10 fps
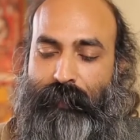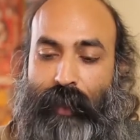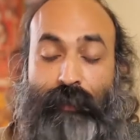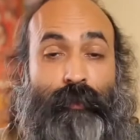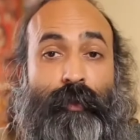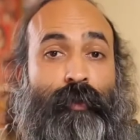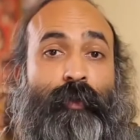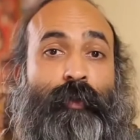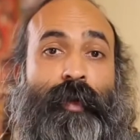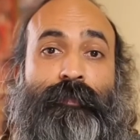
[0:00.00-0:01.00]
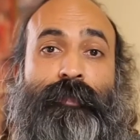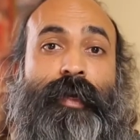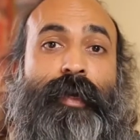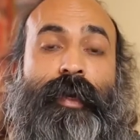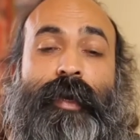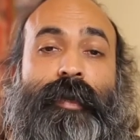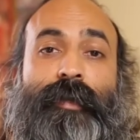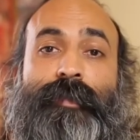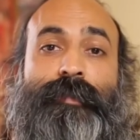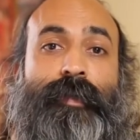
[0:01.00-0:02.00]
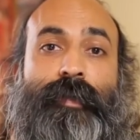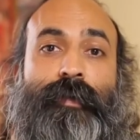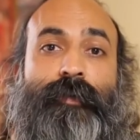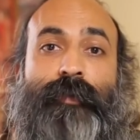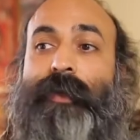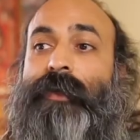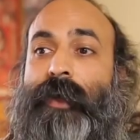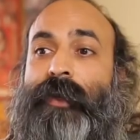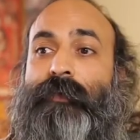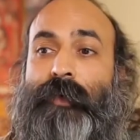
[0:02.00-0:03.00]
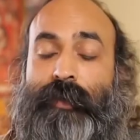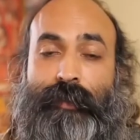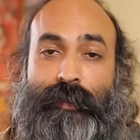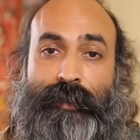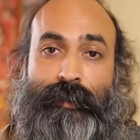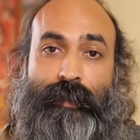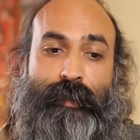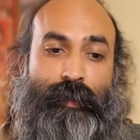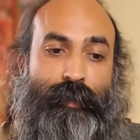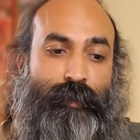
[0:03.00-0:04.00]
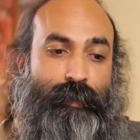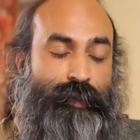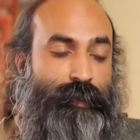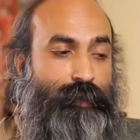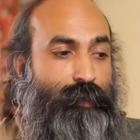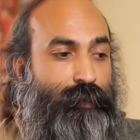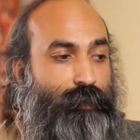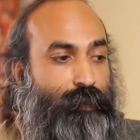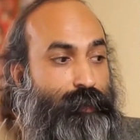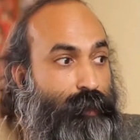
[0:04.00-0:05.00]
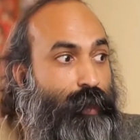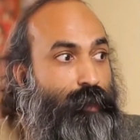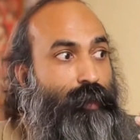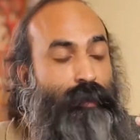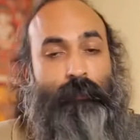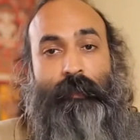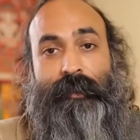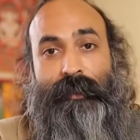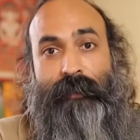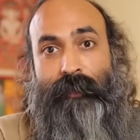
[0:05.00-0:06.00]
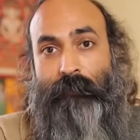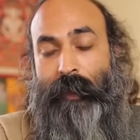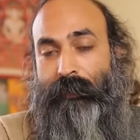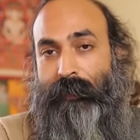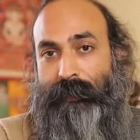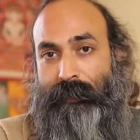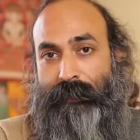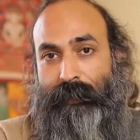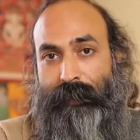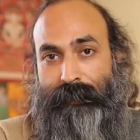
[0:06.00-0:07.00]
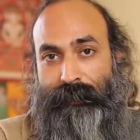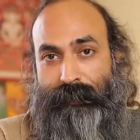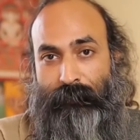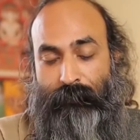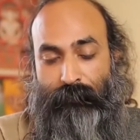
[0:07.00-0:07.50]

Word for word: I do not know if it is written anywhere this this this thing that I perceived about this incident.